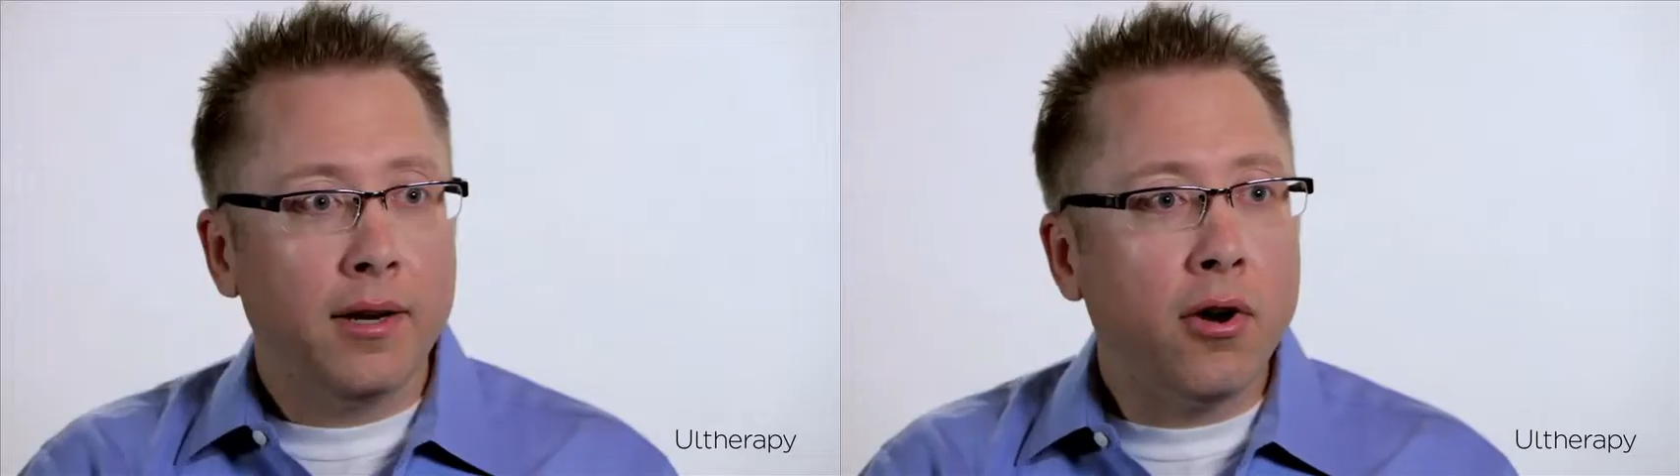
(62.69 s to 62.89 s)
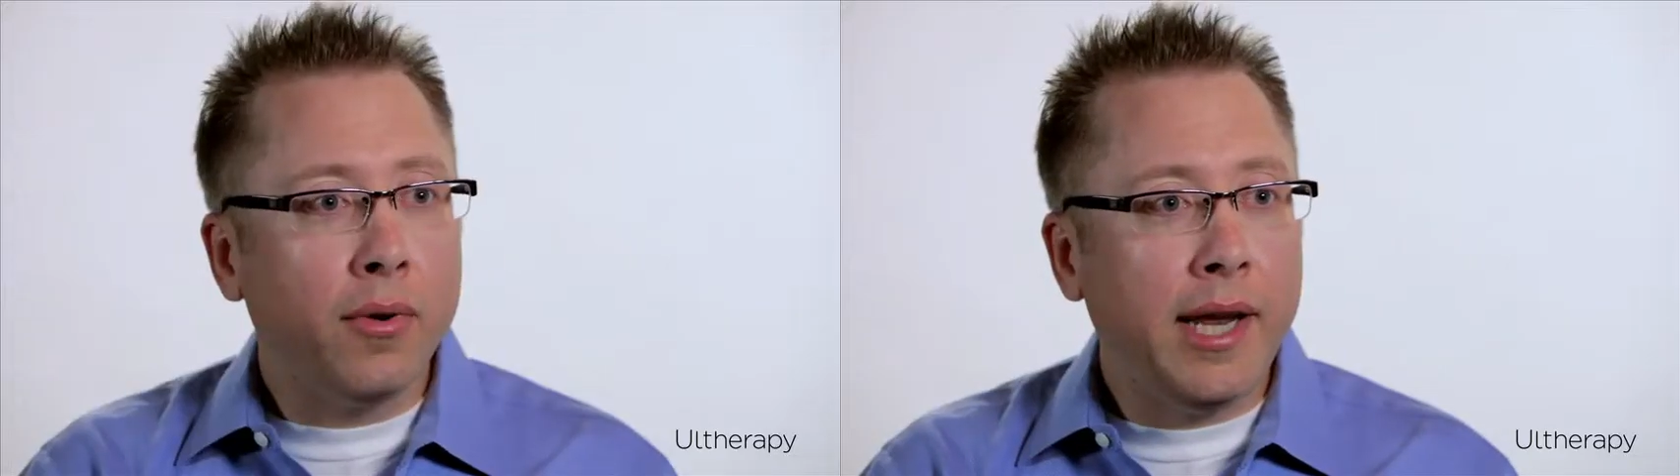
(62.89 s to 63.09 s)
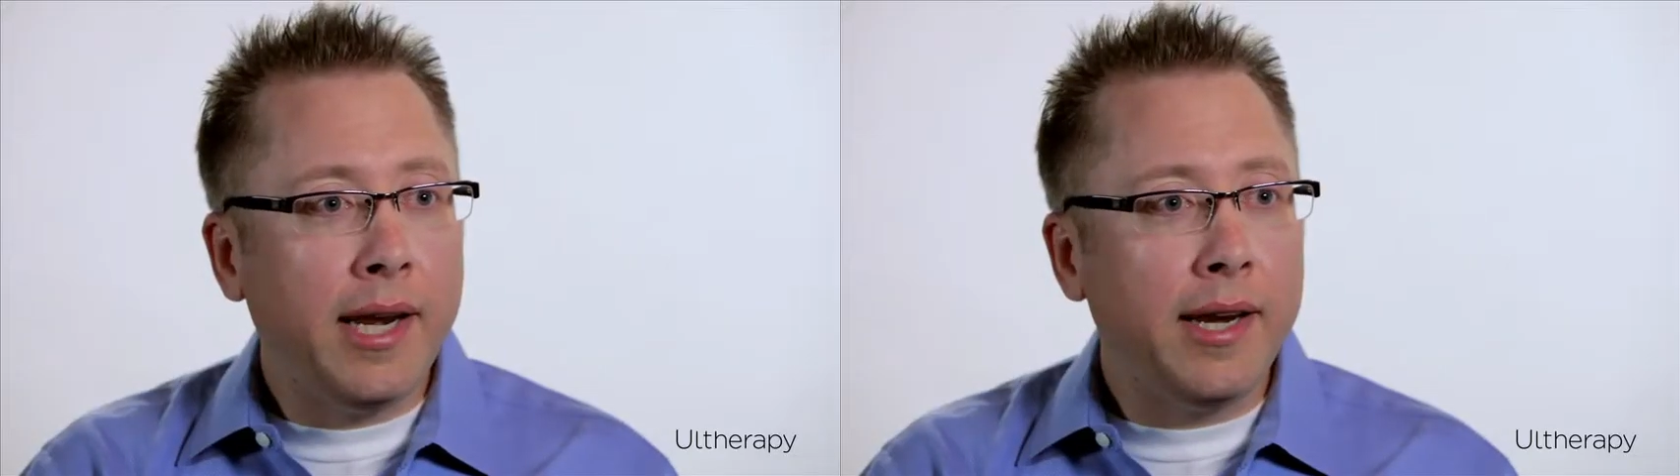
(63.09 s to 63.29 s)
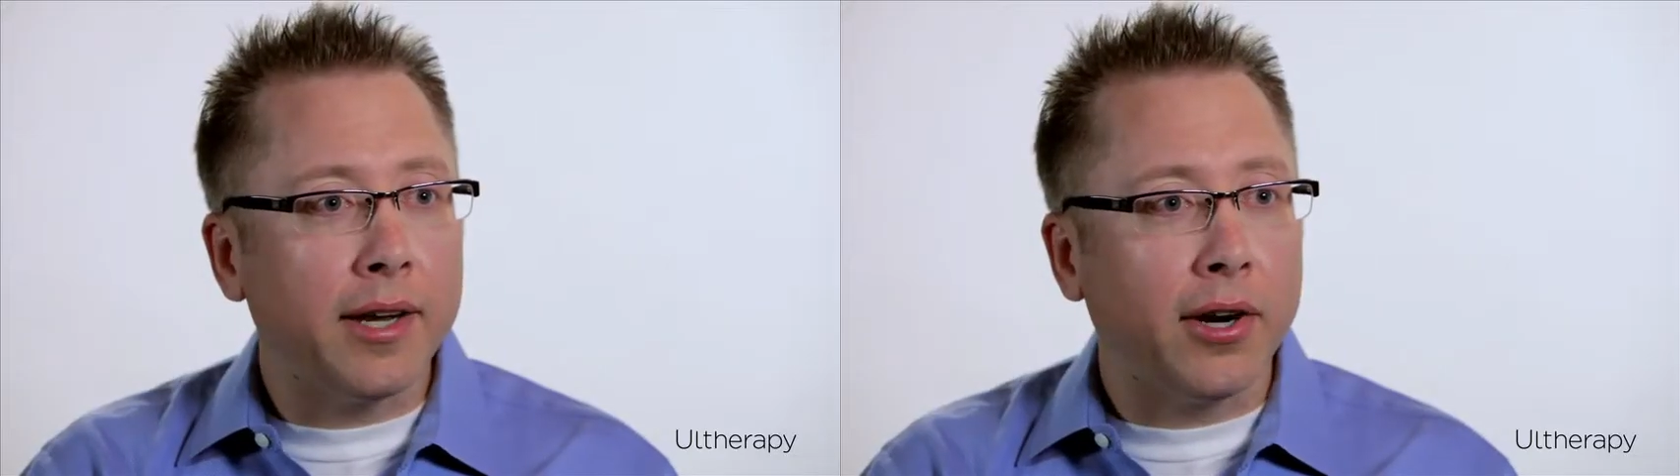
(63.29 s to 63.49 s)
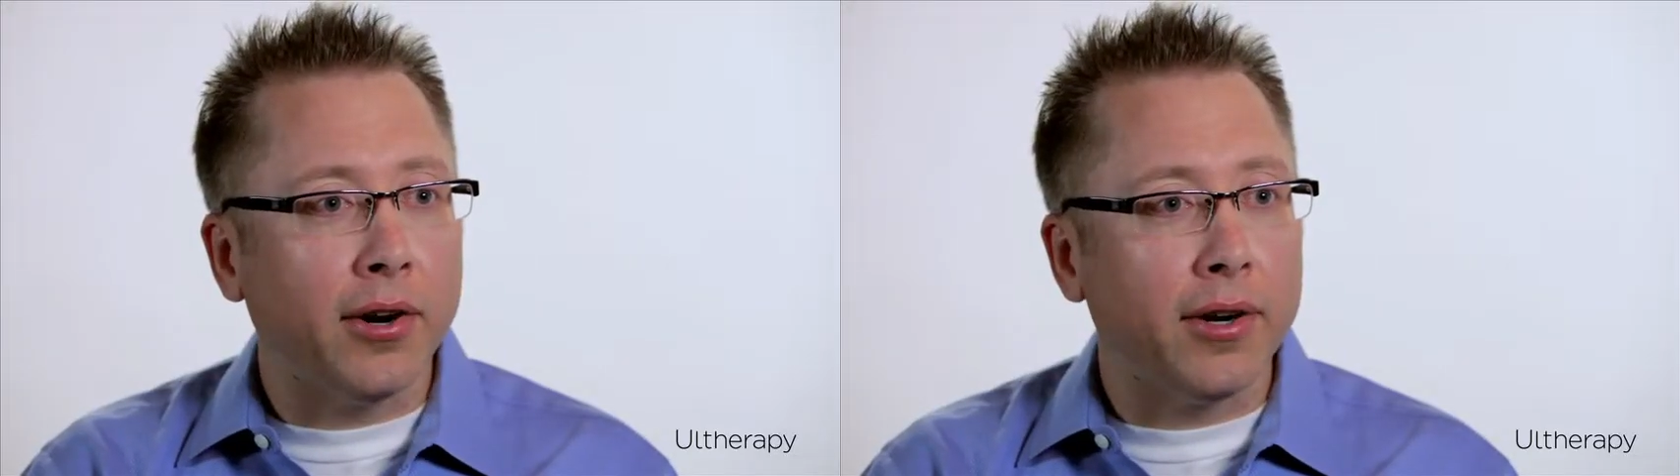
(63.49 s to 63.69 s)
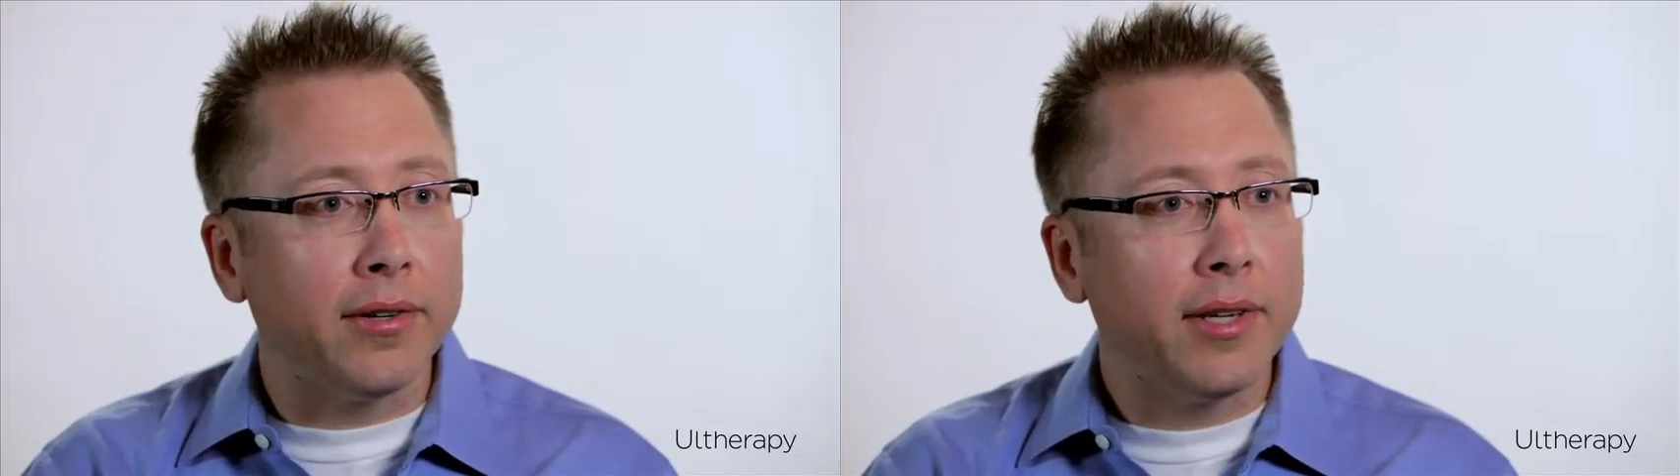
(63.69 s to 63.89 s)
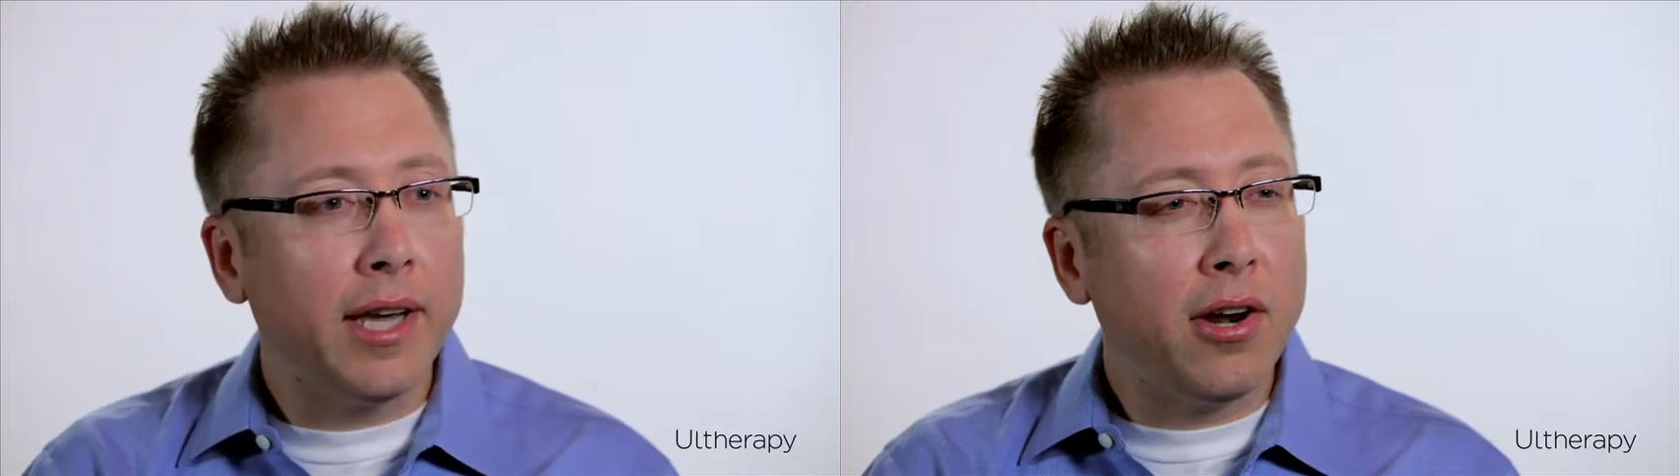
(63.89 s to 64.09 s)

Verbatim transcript: no heating occurs.